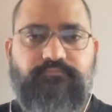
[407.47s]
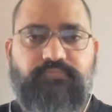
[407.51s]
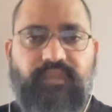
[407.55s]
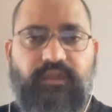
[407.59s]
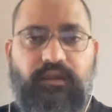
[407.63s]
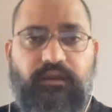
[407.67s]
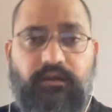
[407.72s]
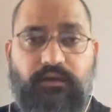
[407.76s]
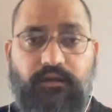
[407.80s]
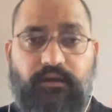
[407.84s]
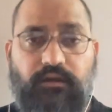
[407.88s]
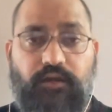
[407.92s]

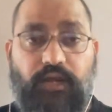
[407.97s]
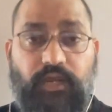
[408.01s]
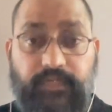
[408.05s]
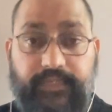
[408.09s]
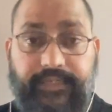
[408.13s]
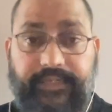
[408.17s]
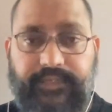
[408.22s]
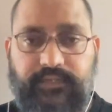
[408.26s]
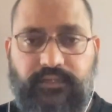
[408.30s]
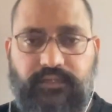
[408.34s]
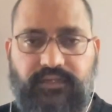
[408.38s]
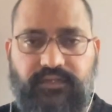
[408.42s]
uh,
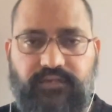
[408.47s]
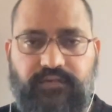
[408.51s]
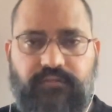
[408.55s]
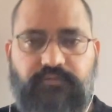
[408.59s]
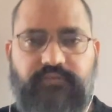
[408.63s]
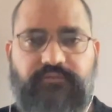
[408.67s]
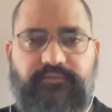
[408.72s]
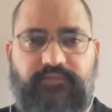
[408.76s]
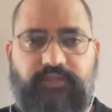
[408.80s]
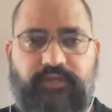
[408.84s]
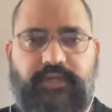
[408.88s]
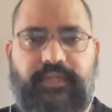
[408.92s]
until
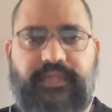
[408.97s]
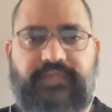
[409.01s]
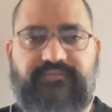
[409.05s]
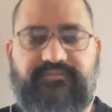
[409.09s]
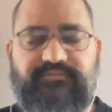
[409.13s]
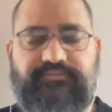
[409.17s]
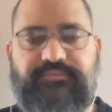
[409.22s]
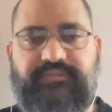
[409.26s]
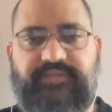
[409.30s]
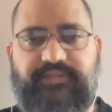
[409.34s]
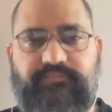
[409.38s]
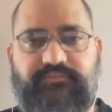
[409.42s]
30th
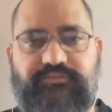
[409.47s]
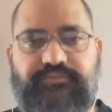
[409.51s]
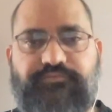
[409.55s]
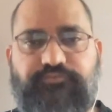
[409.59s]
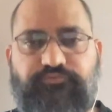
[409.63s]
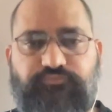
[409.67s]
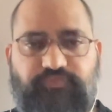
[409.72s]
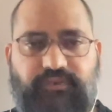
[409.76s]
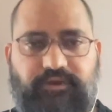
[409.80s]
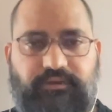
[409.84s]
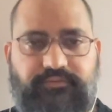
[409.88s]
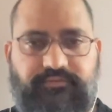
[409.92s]
september
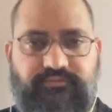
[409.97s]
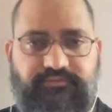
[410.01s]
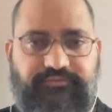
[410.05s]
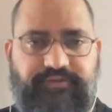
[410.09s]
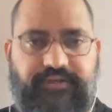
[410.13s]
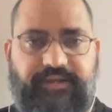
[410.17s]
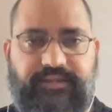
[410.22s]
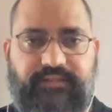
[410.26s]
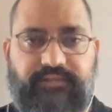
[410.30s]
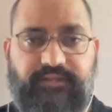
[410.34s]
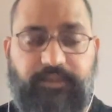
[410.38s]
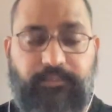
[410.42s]

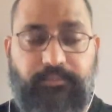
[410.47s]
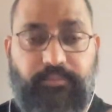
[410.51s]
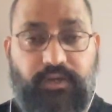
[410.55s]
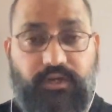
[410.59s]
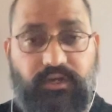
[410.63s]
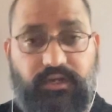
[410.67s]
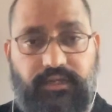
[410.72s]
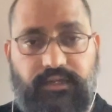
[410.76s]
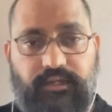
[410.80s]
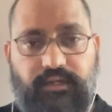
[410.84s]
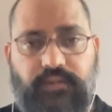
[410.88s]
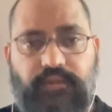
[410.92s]
2023
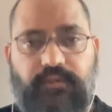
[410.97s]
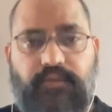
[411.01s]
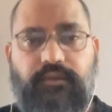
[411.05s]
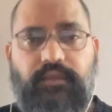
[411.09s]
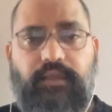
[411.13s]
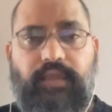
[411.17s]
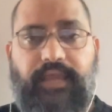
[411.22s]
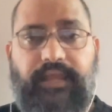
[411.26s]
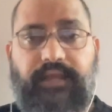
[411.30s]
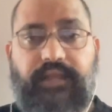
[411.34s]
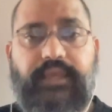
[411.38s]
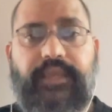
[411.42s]
but
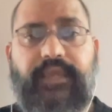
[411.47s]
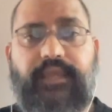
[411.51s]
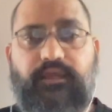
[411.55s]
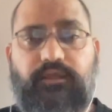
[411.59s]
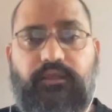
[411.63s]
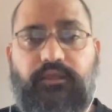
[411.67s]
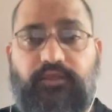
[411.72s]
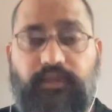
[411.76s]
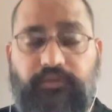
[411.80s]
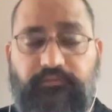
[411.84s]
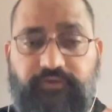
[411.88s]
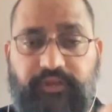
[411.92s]
and again
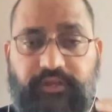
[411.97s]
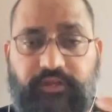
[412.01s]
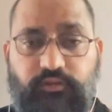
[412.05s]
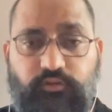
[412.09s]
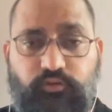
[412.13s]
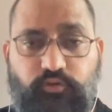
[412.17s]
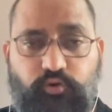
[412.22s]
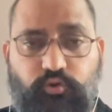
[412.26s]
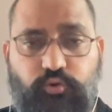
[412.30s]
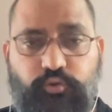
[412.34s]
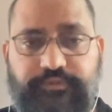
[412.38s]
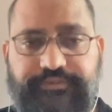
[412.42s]
when you
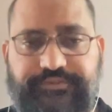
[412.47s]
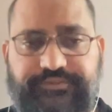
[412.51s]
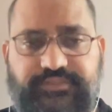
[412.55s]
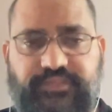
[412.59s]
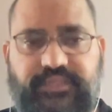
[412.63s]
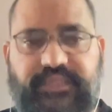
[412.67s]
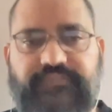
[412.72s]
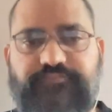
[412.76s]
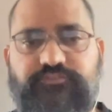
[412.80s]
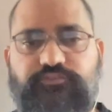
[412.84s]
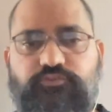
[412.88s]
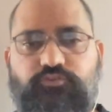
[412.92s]
go to
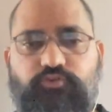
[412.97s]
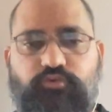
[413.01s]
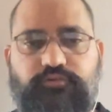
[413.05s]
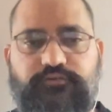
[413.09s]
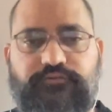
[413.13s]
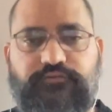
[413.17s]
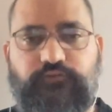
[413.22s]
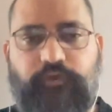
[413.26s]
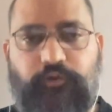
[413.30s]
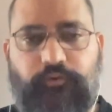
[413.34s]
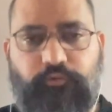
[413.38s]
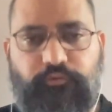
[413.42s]
exchange your
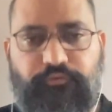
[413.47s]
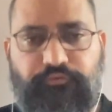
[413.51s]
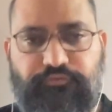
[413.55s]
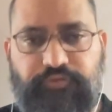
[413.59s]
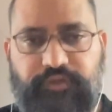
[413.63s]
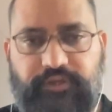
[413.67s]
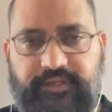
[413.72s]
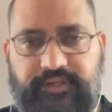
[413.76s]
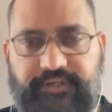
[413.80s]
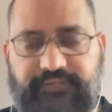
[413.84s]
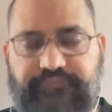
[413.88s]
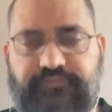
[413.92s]
notes you have to
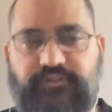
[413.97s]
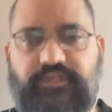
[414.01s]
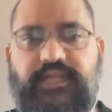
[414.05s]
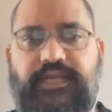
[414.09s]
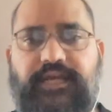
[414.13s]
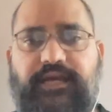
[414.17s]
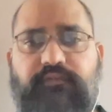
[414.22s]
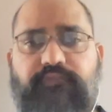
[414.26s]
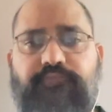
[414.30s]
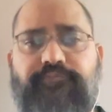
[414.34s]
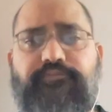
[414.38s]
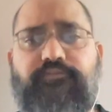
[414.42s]
fill different
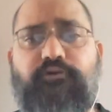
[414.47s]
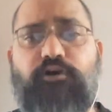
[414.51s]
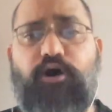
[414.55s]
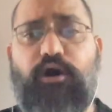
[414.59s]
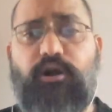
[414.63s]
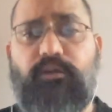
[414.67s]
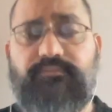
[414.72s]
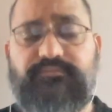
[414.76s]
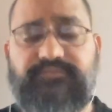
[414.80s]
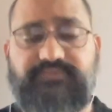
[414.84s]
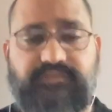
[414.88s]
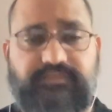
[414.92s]
kind of
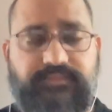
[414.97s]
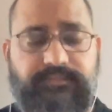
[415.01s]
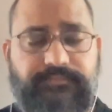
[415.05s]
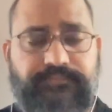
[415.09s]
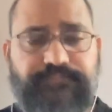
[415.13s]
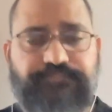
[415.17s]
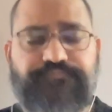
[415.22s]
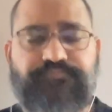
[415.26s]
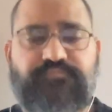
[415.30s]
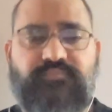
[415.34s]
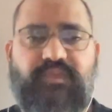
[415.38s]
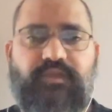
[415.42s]
forms
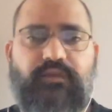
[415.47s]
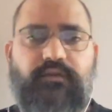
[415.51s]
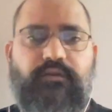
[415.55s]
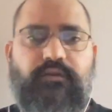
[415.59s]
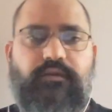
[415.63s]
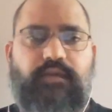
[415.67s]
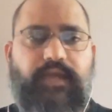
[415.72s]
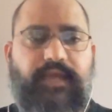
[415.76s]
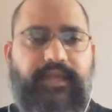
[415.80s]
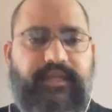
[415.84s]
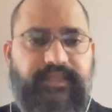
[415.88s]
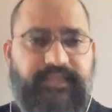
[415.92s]

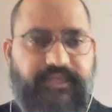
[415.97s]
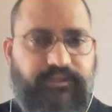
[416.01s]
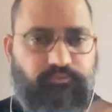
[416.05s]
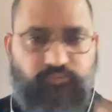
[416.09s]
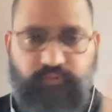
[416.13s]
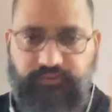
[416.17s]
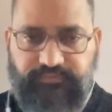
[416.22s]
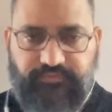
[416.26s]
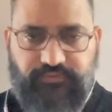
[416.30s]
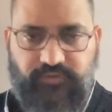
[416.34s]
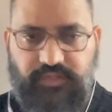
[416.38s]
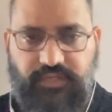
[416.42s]
and give
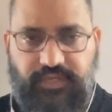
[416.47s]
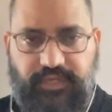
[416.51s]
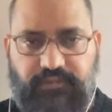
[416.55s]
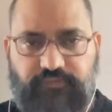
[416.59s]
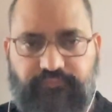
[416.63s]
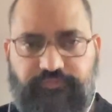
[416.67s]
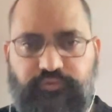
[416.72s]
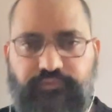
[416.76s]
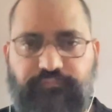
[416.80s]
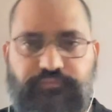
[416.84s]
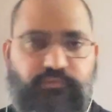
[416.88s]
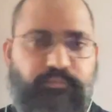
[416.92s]
different kind of
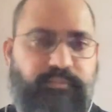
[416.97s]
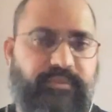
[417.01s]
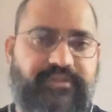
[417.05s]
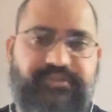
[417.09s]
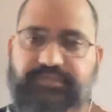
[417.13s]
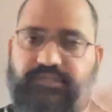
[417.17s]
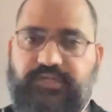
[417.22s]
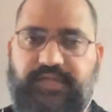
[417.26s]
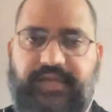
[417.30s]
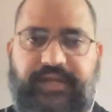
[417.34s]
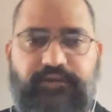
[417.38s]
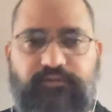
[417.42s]

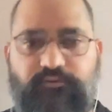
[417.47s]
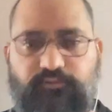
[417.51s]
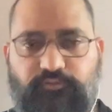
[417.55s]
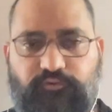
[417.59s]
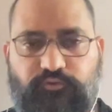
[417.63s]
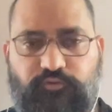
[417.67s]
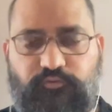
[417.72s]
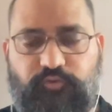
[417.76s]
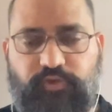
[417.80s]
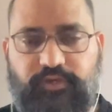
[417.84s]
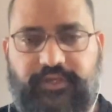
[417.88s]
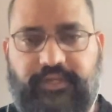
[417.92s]
information i don't
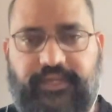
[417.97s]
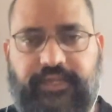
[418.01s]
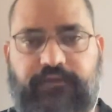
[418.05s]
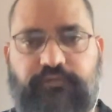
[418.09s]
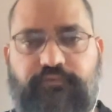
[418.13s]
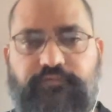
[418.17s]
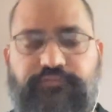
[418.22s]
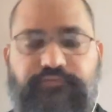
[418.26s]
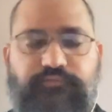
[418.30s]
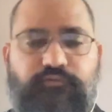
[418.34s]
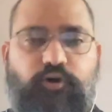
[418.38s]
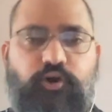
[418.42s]
know what kind
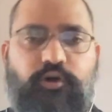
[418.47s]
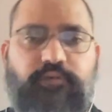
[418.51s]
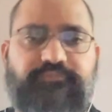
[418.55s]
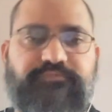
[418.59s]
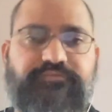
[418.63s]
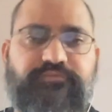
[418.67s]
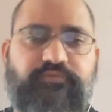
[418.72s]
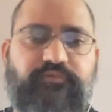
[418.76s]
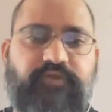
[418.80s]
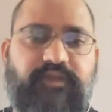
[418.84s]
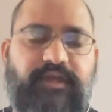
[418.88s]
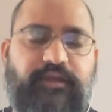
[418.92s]
of forms
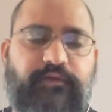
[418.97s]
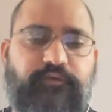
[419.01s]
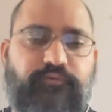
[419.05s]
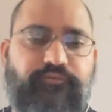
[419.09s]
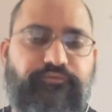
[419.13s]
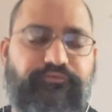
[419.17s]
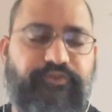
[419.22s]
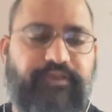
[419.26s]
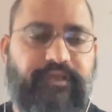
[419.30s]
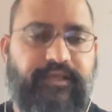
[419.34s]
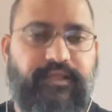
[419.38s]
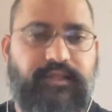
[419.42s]
we will have to
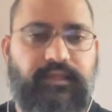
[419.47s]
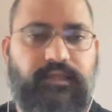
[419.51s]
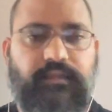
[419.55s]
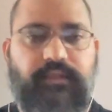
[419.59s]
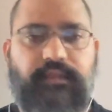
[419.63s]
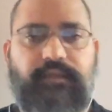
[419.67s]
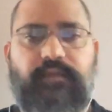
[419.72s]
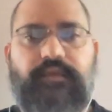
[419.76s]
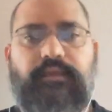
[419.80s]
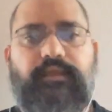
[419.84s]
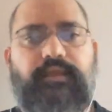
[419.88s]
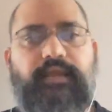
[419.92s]
fill
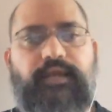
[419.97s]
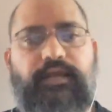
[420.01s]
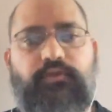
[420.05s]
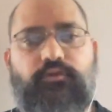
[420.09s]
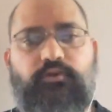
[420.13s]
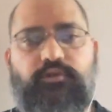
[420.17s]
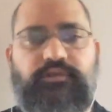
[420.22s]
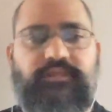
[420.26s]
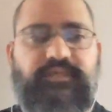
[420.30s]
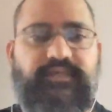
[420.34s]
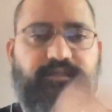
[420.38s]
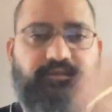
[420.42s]
and
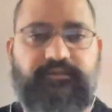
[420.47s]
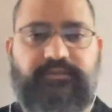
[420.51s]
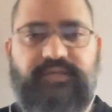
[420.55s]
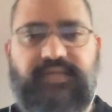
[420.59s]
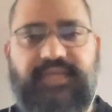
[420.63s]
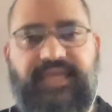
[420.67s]
all the other